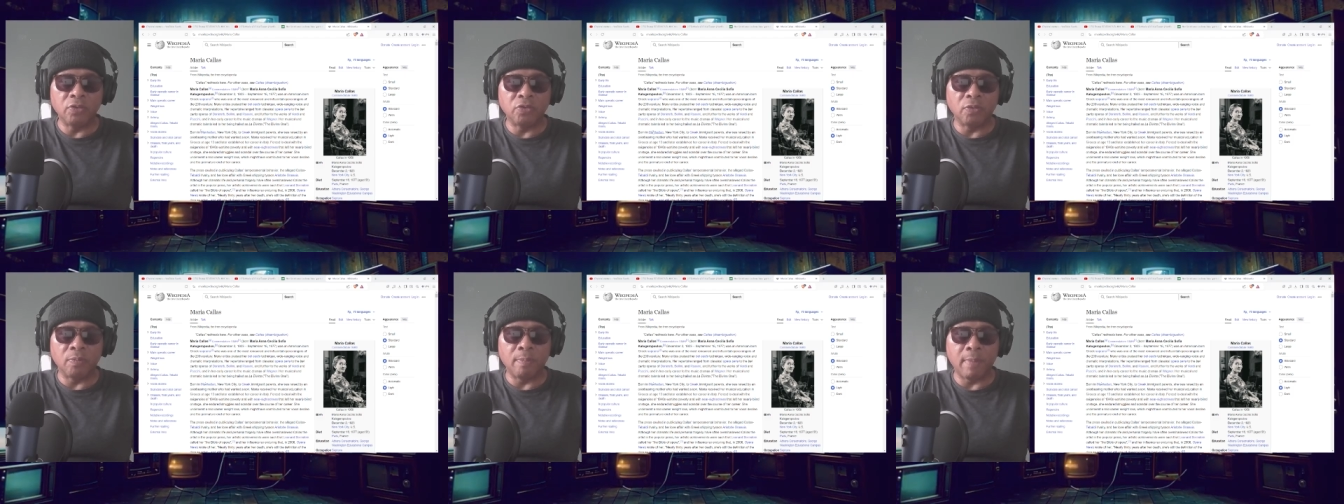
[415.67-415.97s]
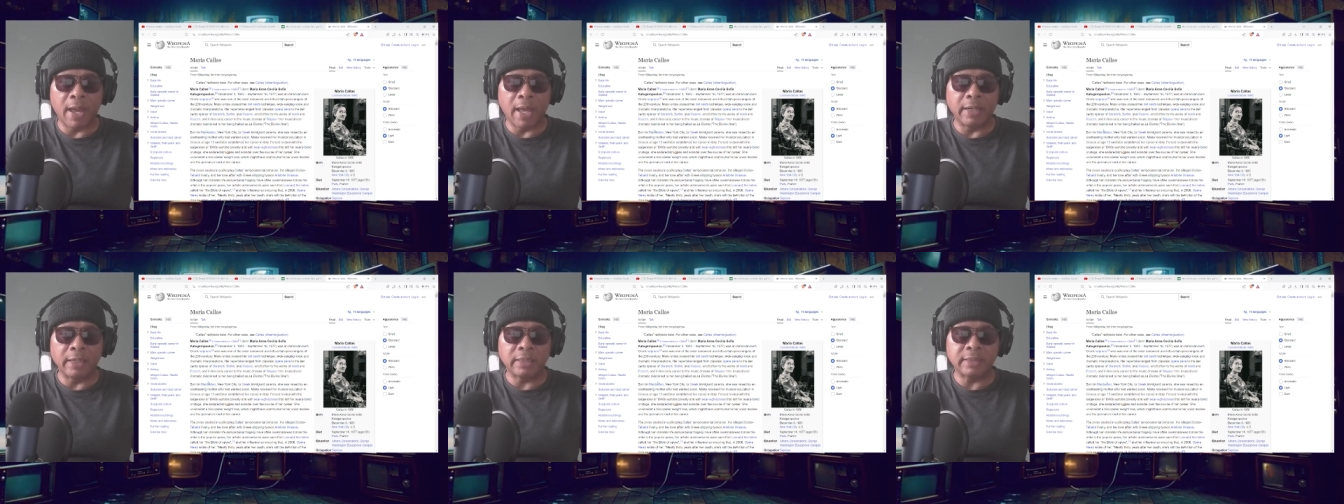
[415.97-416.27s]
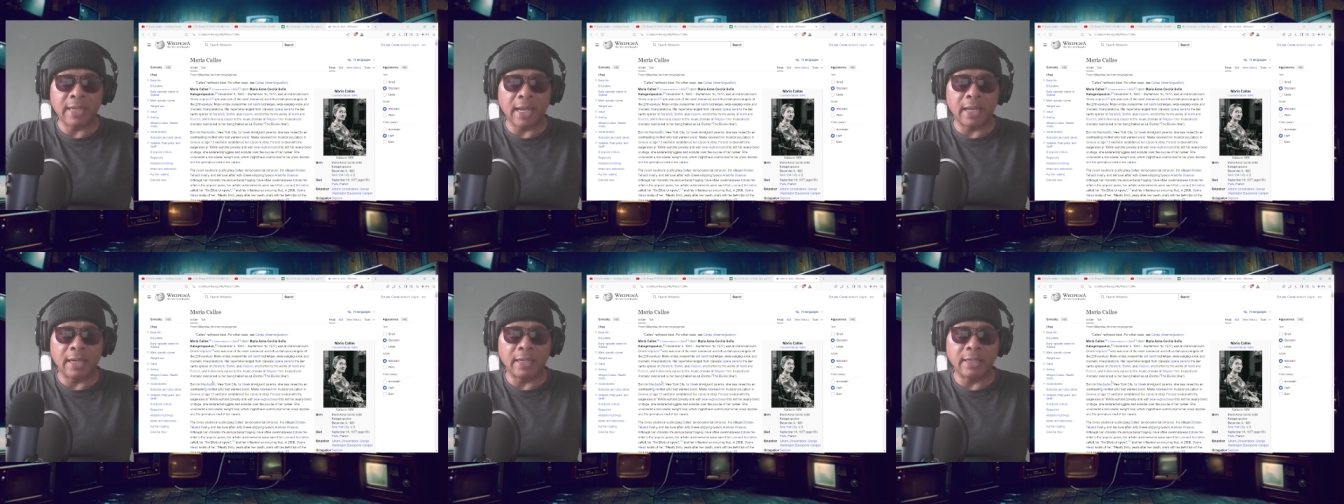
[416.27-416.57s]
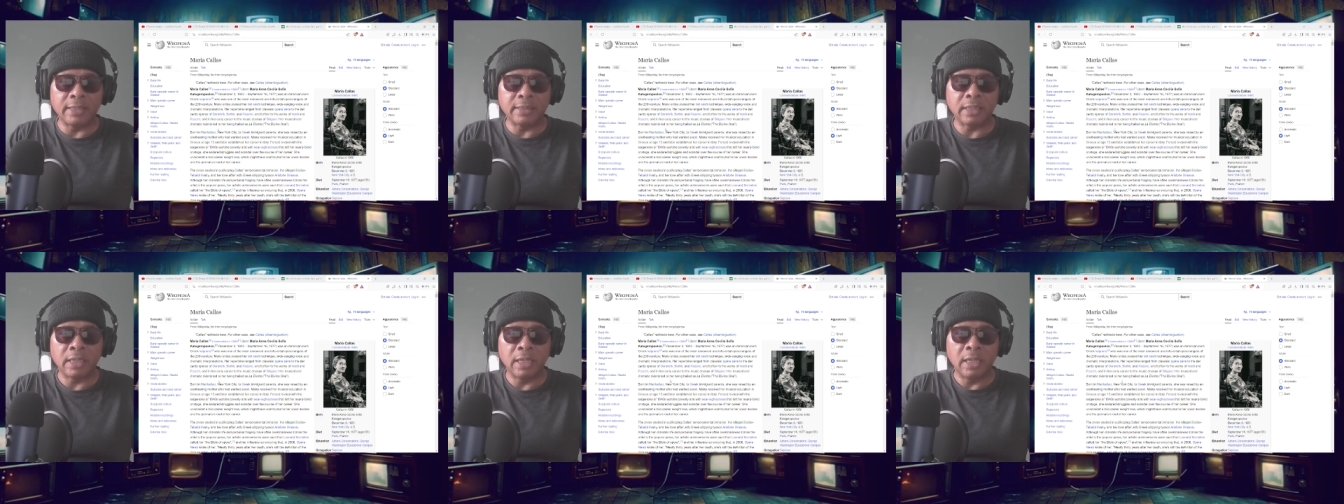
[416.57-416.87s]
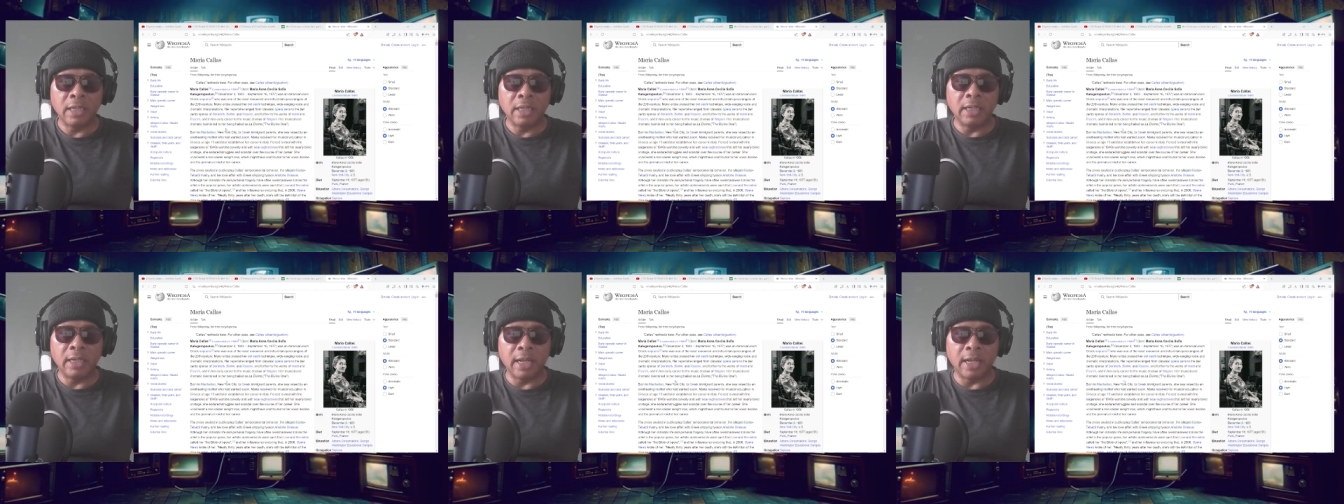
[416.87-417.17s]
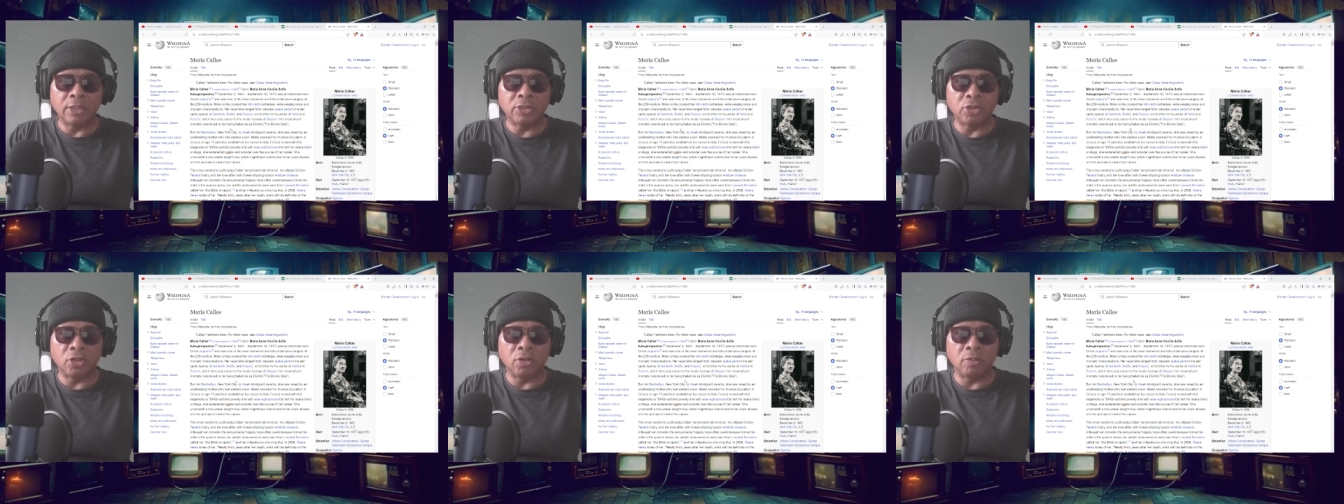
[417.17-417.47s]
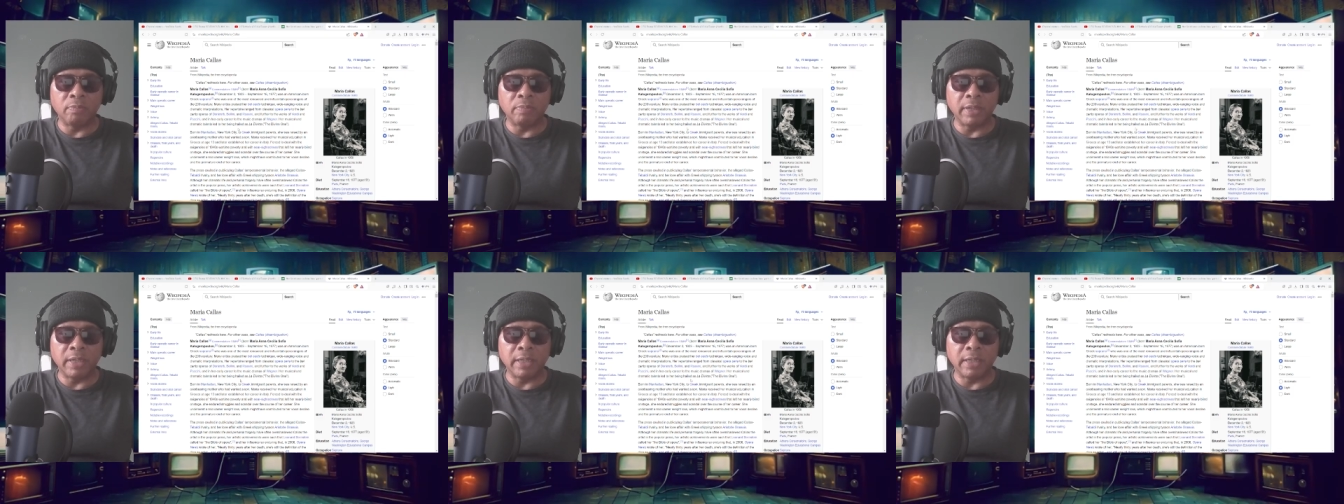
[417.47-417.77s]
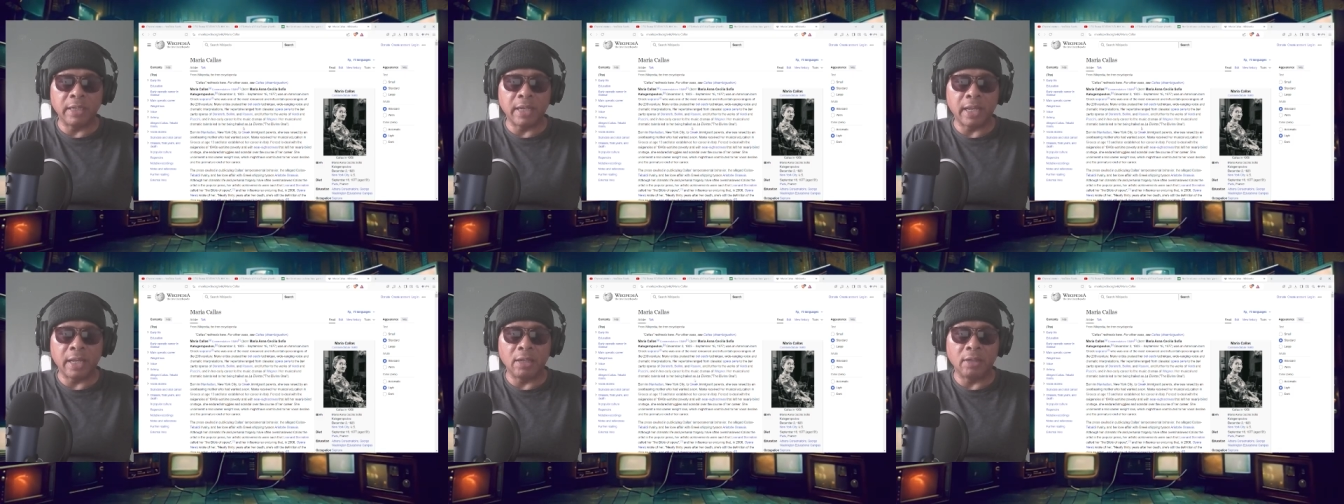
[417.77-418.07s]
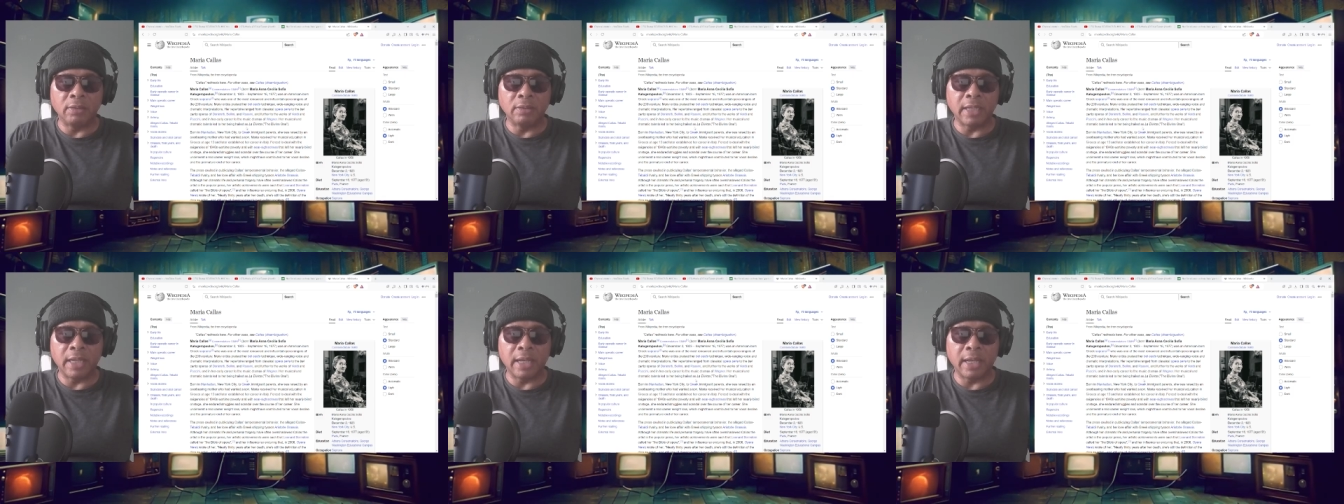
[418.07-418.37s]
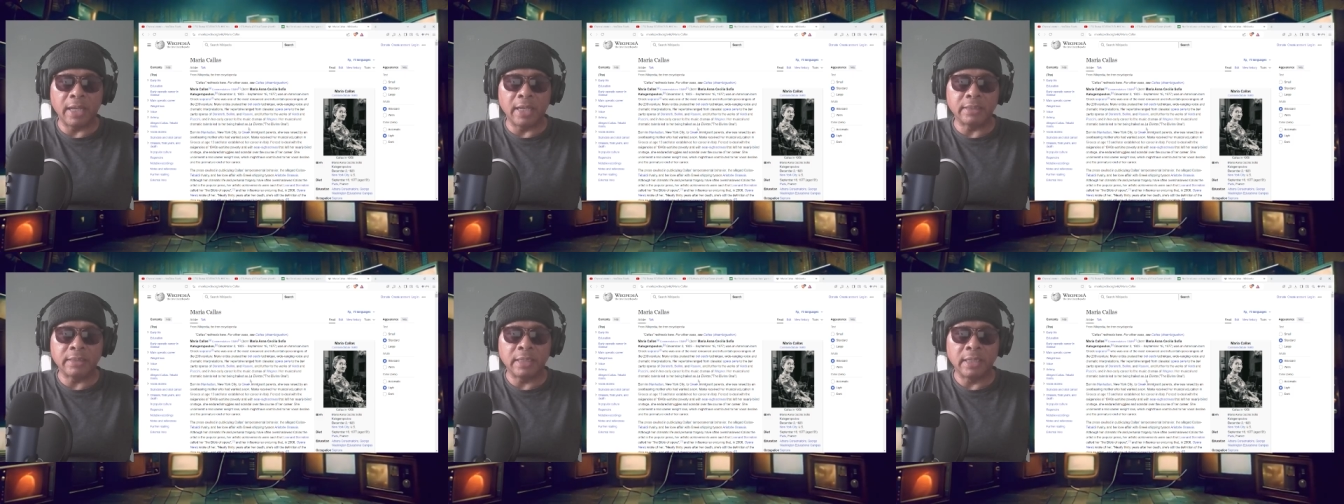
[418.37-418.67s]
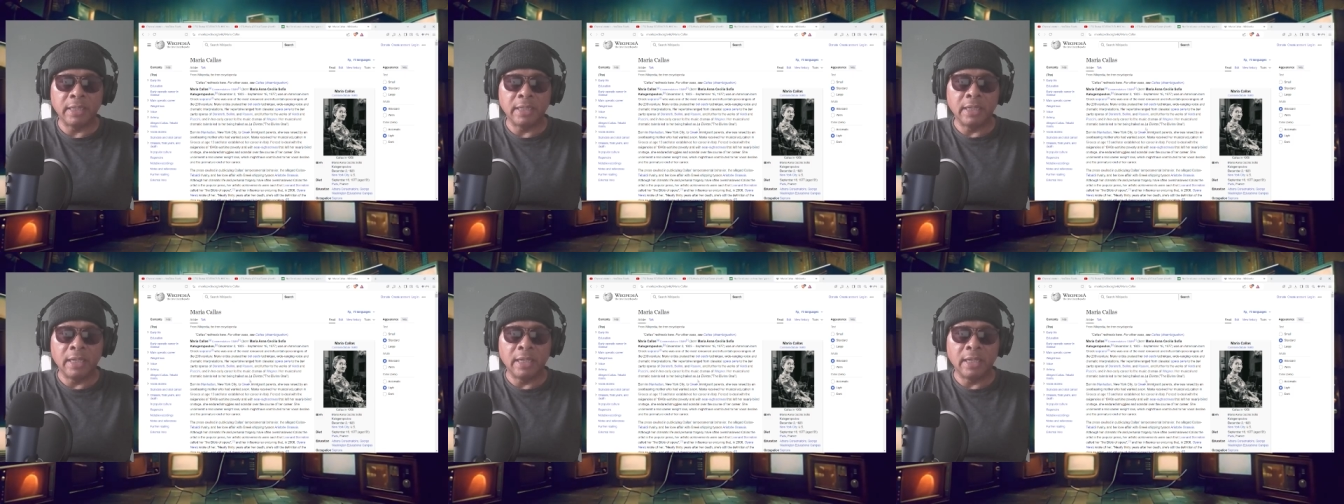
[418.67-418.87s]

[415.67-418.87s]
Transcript: dramatic talents led to her being hailed as